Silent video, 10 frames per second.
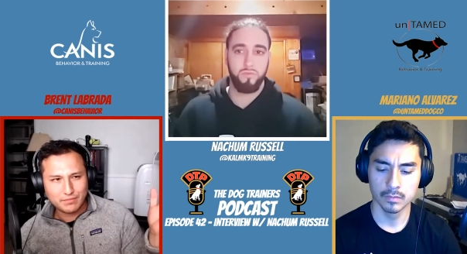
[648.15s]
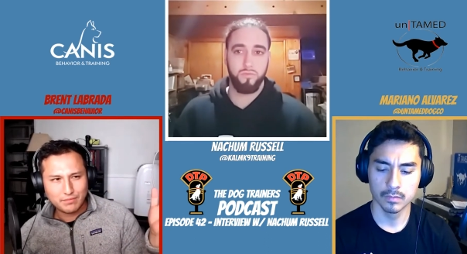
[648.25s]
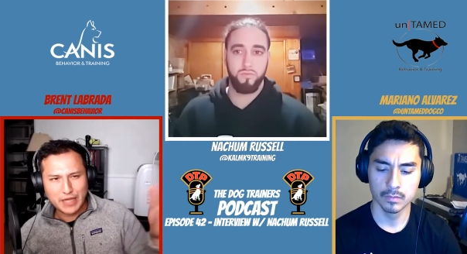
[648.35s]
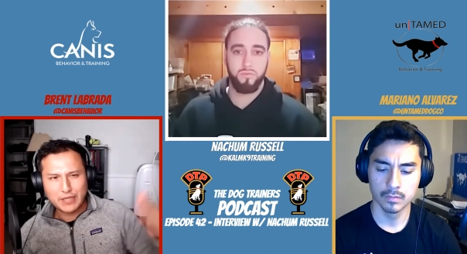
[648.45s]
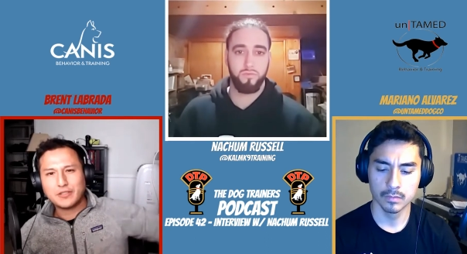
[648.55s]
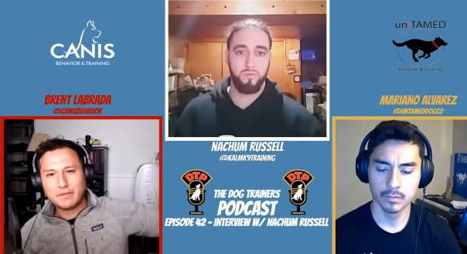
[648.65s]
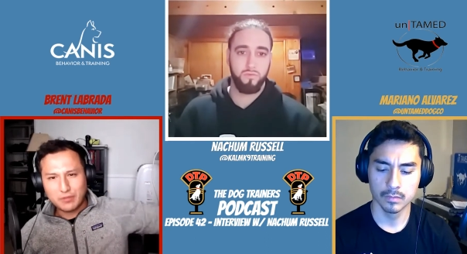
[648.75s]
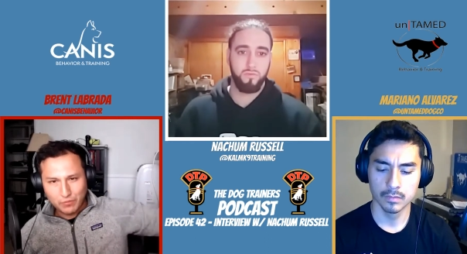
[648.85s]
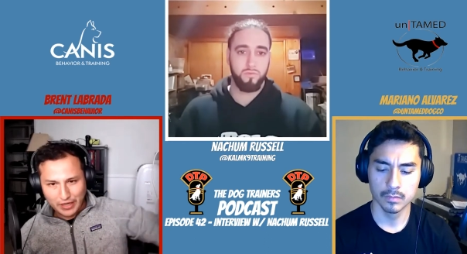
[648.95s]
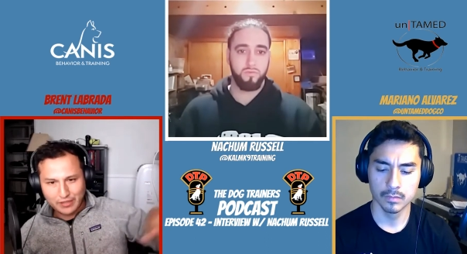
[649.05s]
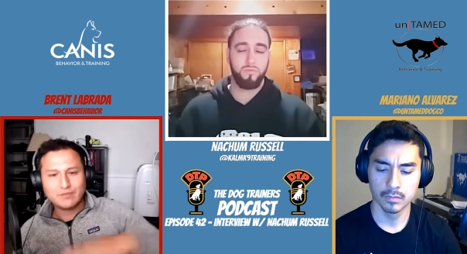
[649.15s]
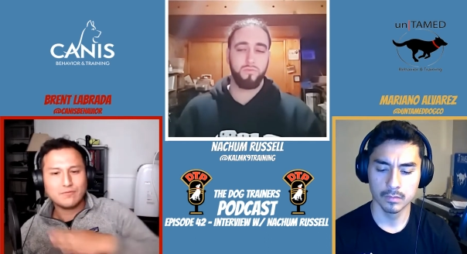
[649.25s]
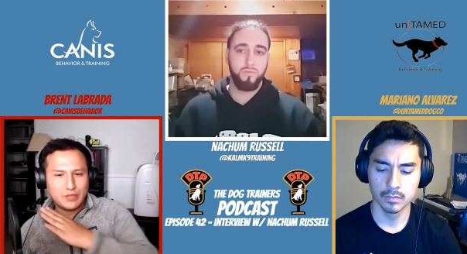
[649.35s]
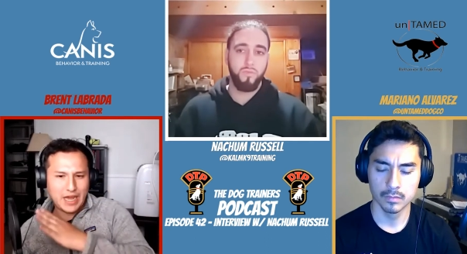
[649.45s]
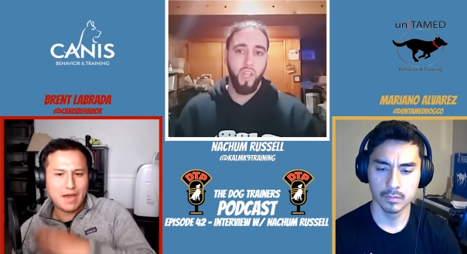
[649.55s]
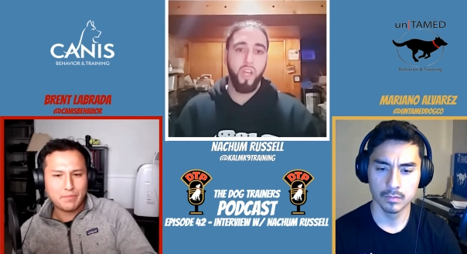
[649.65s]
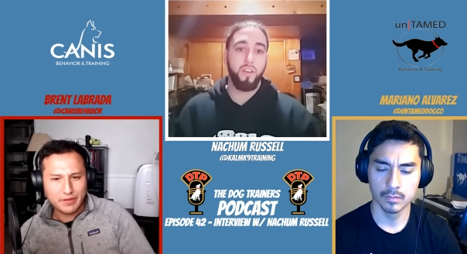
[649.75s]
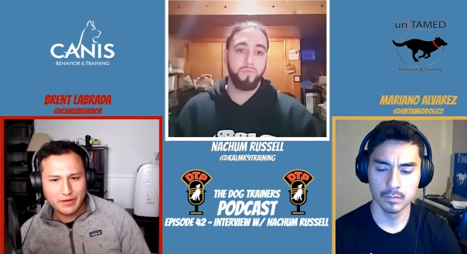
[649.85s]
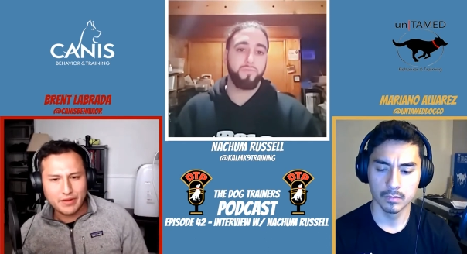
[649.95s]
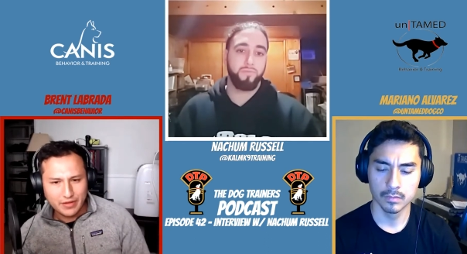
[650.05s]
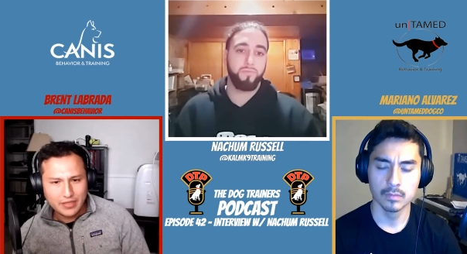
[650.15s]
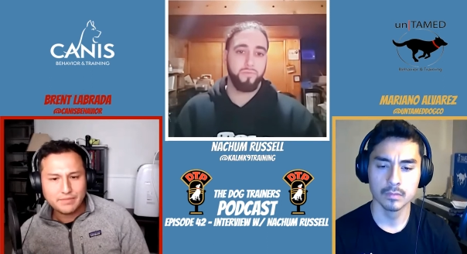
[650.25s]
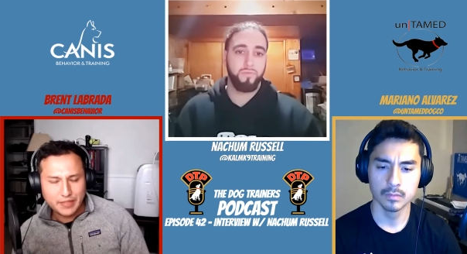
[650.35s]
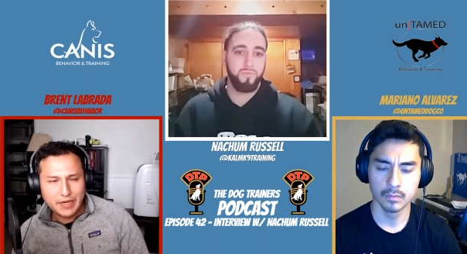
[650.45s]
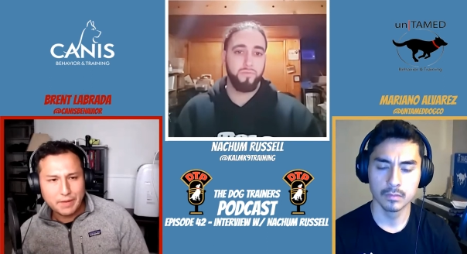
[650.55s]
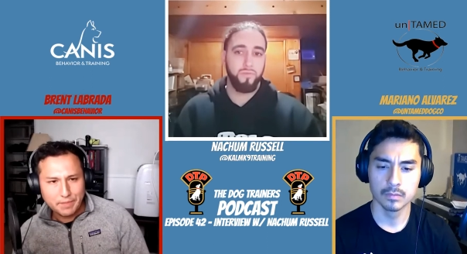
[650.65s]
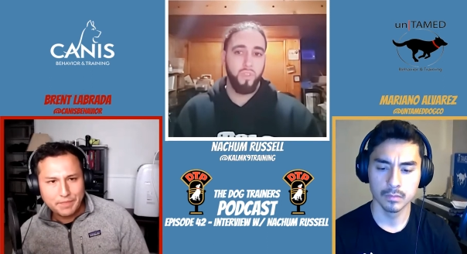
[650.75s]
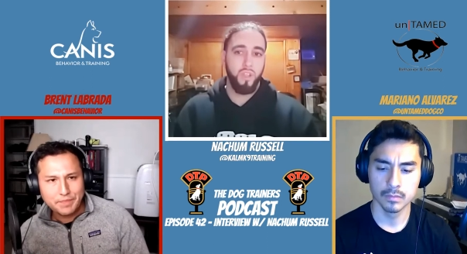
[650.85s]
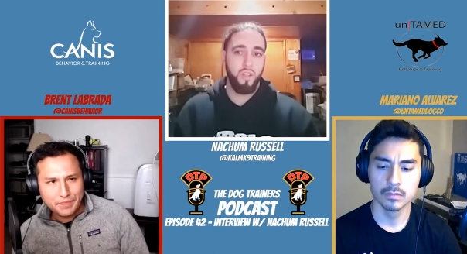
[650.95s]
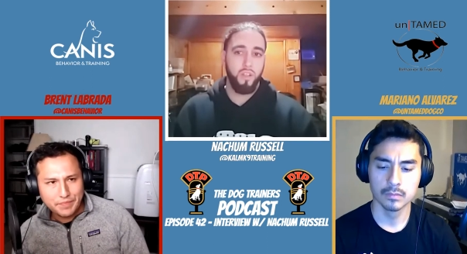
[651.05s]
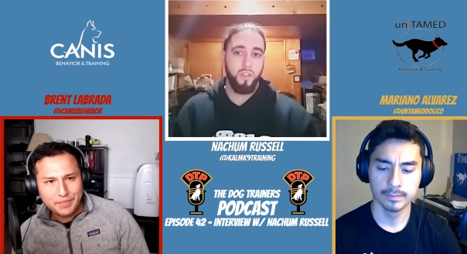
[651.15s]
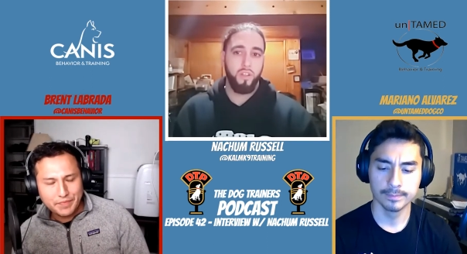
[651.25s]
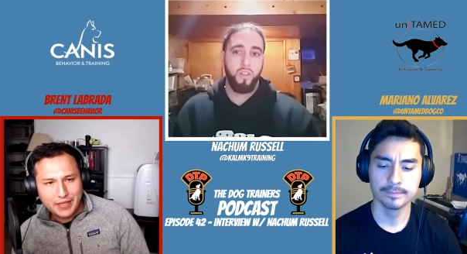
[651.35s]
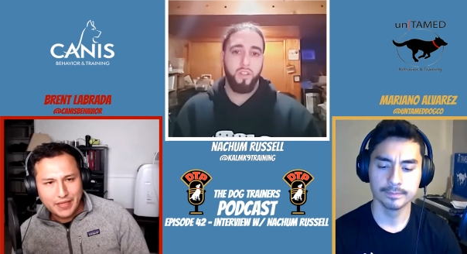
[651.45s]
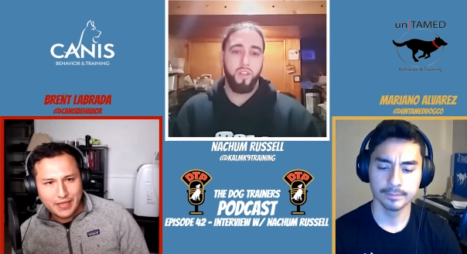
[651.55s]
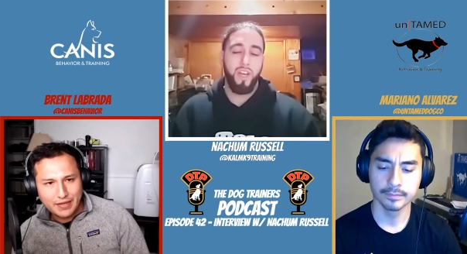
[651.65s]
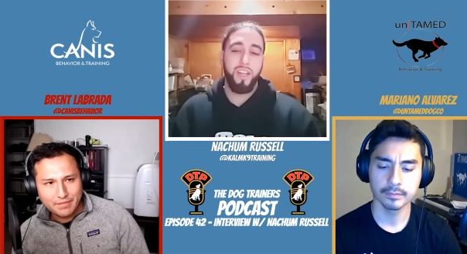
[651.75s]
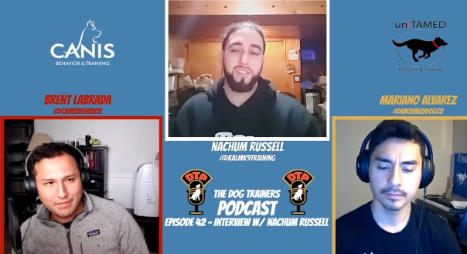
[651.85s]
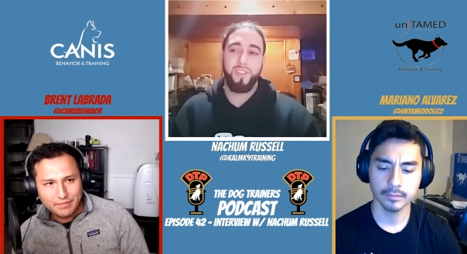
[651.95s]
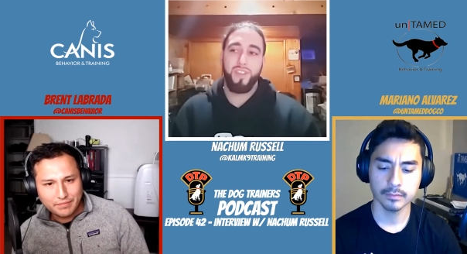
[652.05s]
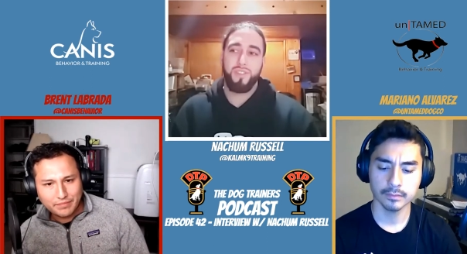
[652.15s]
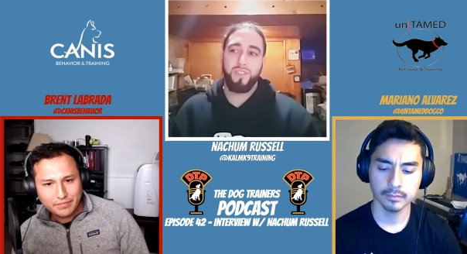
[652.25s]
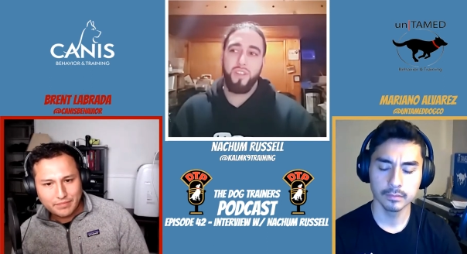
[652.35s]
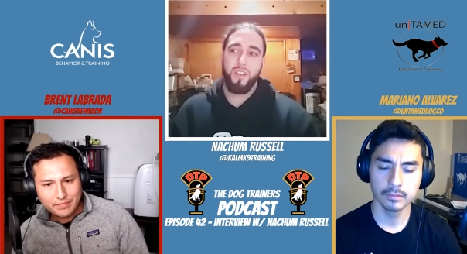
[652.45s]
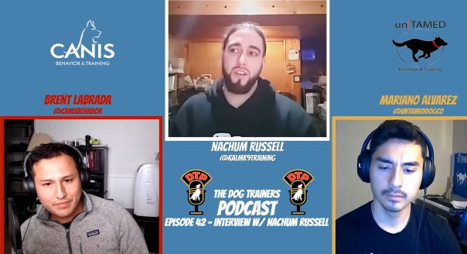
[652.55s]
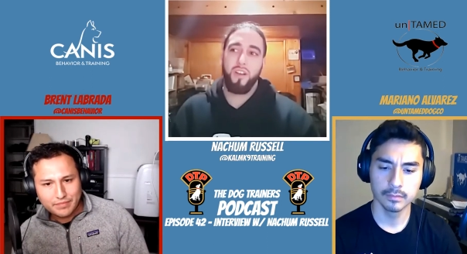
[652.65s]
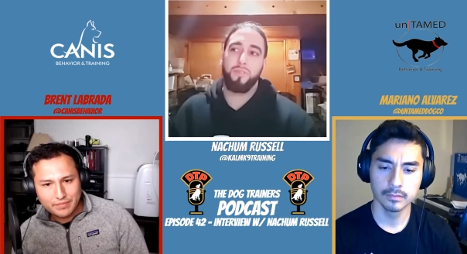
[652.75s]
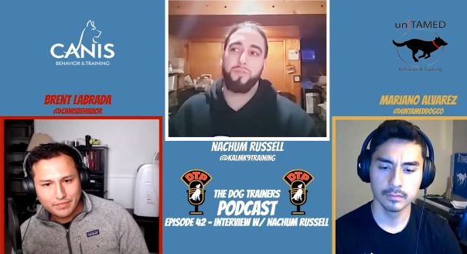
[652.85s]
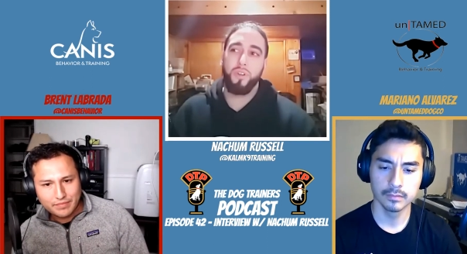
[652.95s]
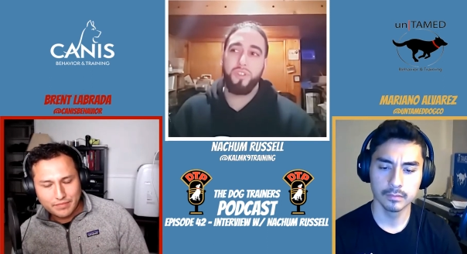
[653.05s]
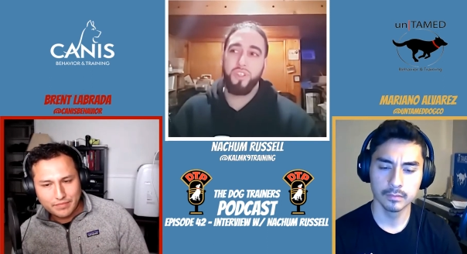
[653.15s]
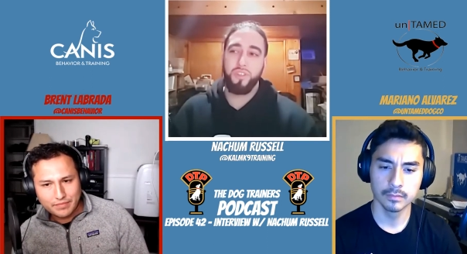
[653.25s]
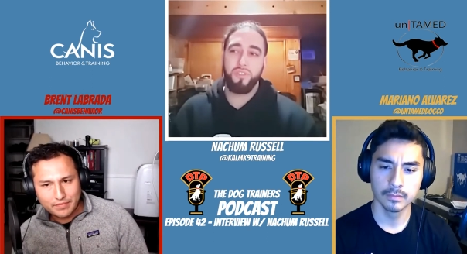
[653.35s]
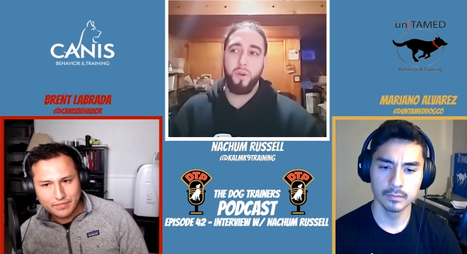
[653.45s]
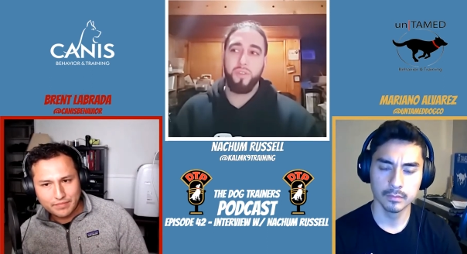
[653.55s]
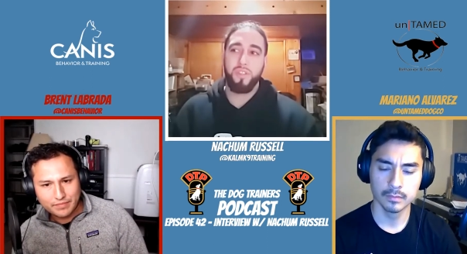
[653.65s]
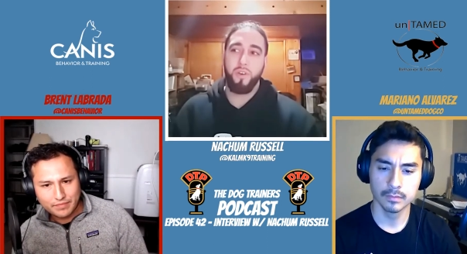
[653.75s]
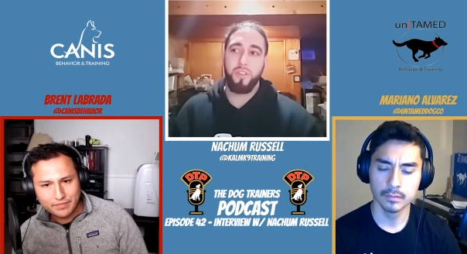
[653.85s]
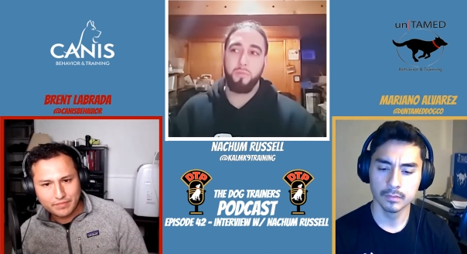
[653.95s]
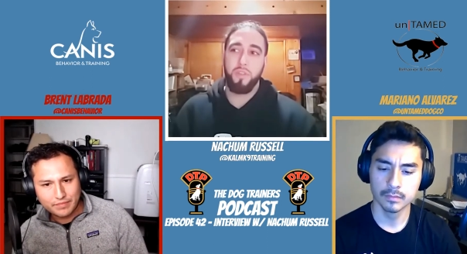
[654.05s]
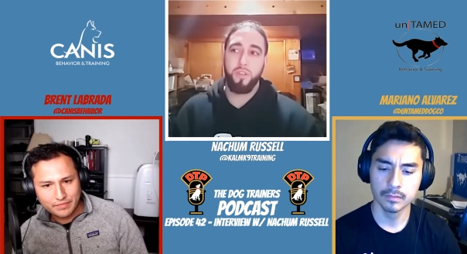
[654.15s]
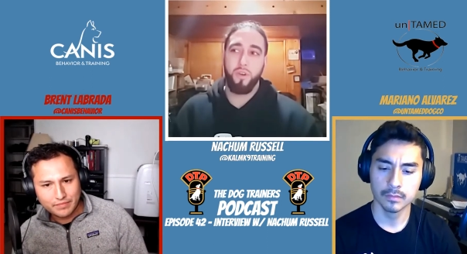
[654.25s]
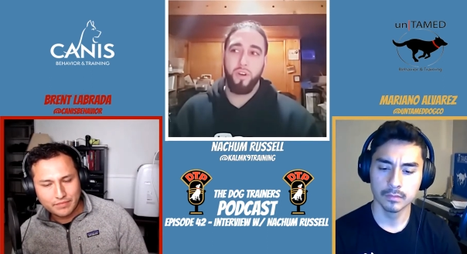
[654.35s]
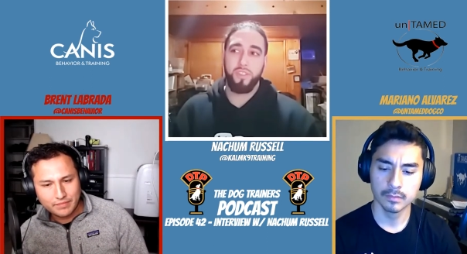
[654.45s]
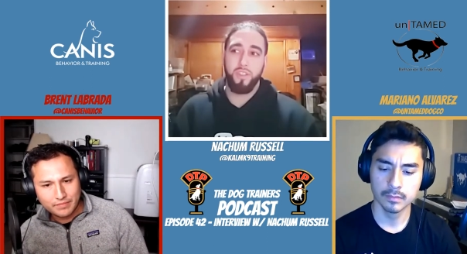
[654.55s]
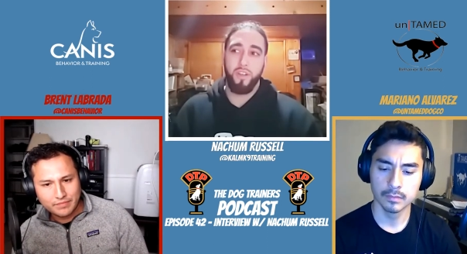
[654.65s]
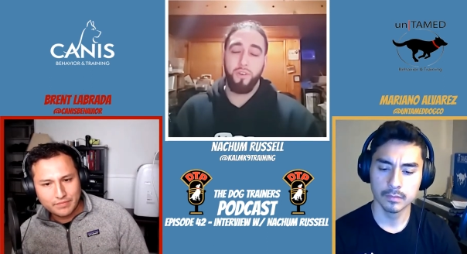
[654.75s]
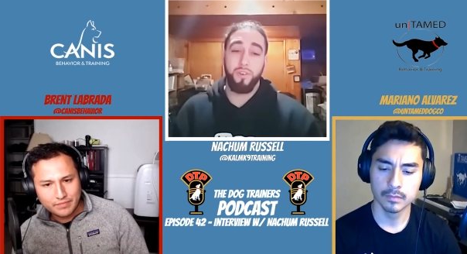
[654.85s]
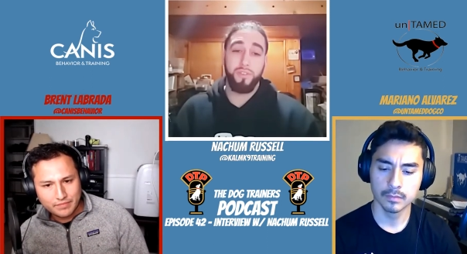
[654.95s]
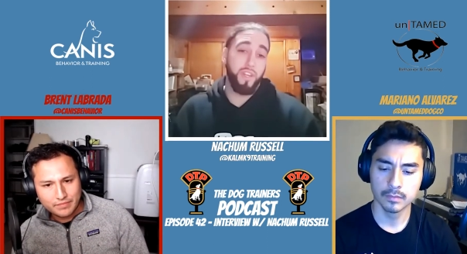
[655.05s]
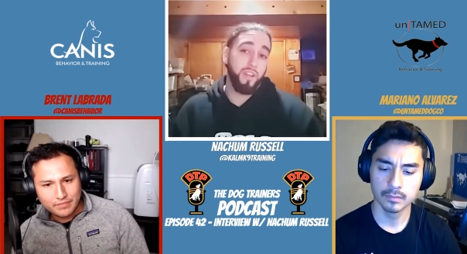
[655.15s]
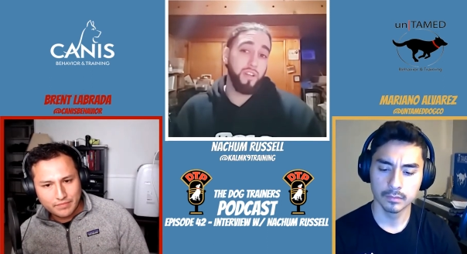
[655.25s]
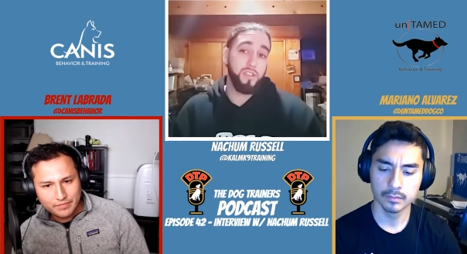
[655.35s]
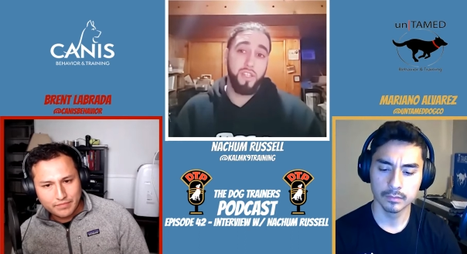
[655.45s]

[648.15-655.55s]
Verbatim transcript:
Speaker 1: pendulum swing would happen. Yeah. You know?
Speaker 2: And yeah, it's it's unfortunate there's always going to be the dogs and the owners that are going to